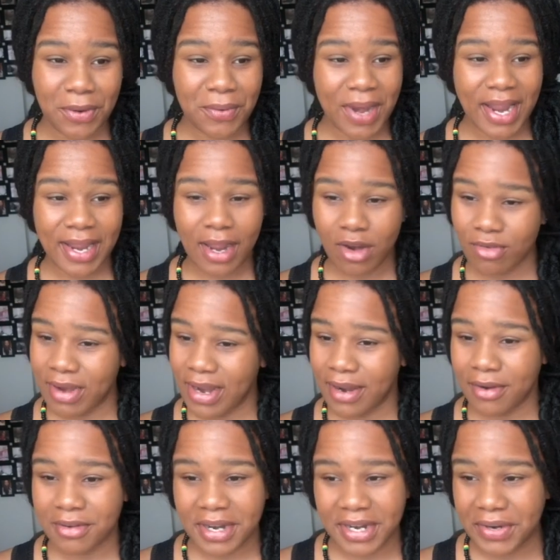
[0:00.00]
right, all right,
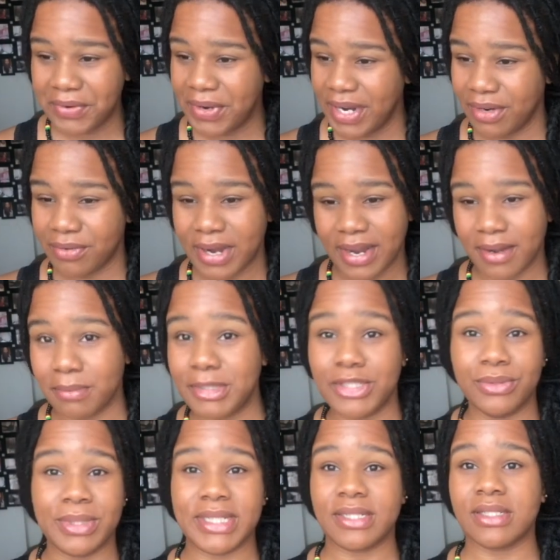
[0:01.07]
all right, all right, all right. I'm gonna
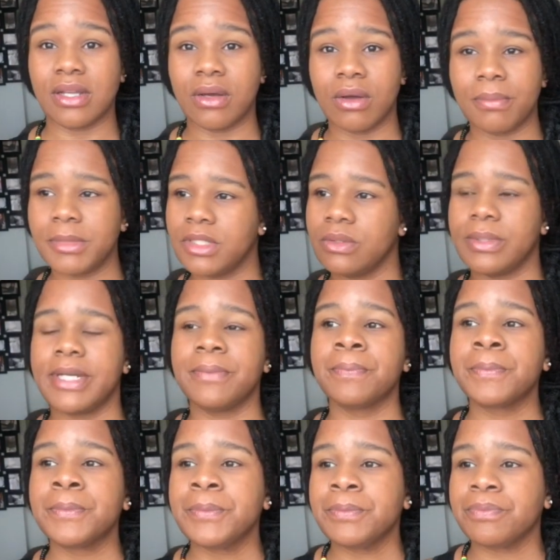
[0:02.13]
do this though. I'm gonna do it.
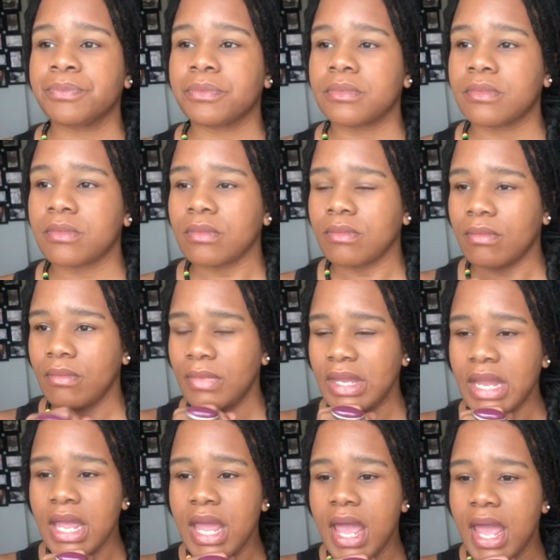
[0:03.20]

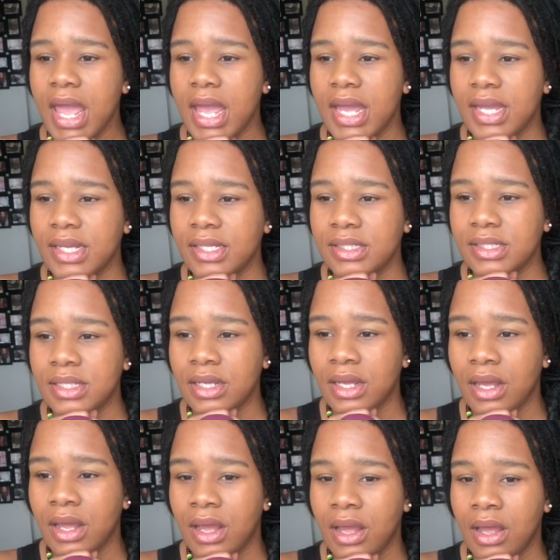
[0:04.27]
And
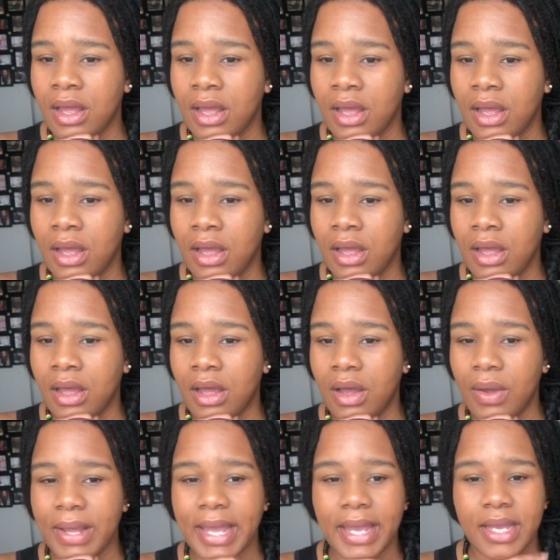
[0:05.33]

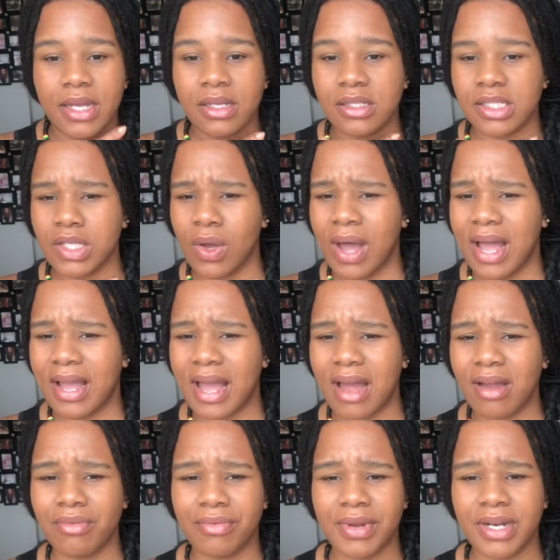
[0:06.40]
okay, so I
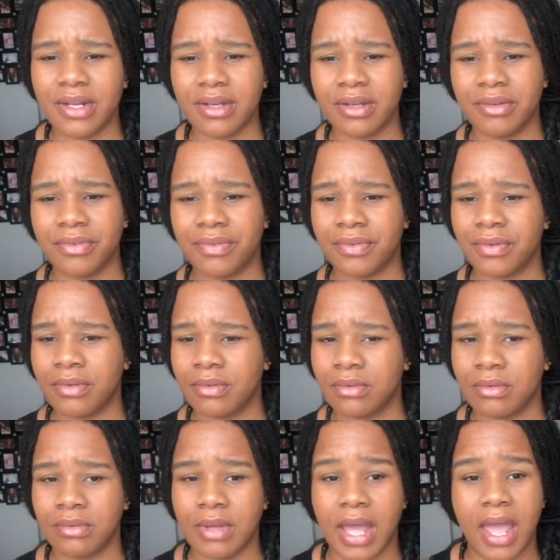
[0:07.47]
got rid of
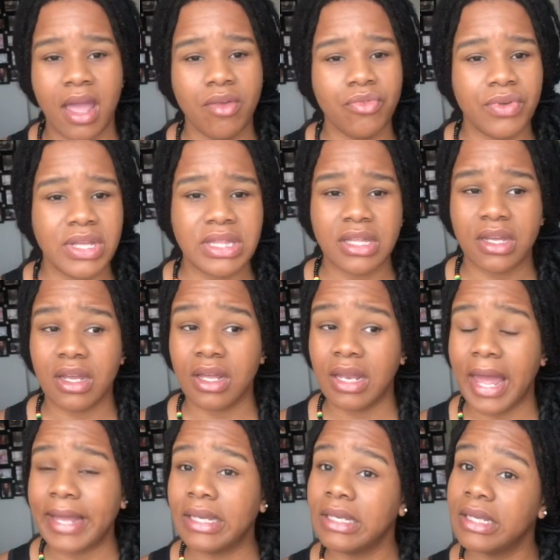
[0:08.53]
everything.
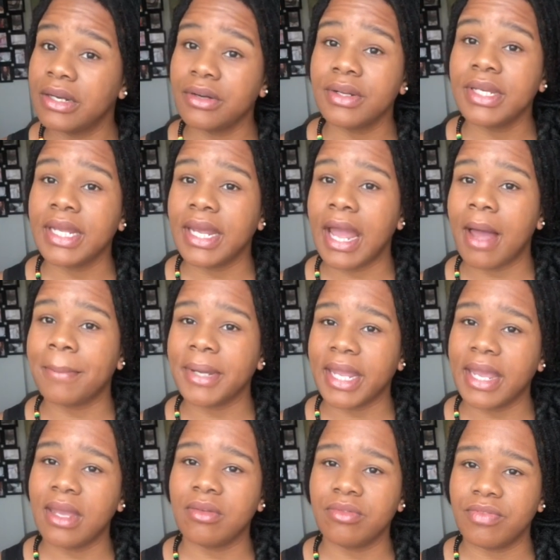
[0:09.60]
Like literally, I
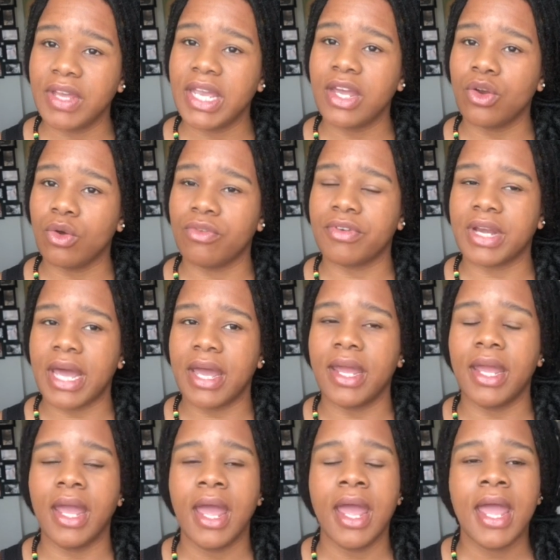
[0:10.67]
became vegan overnight.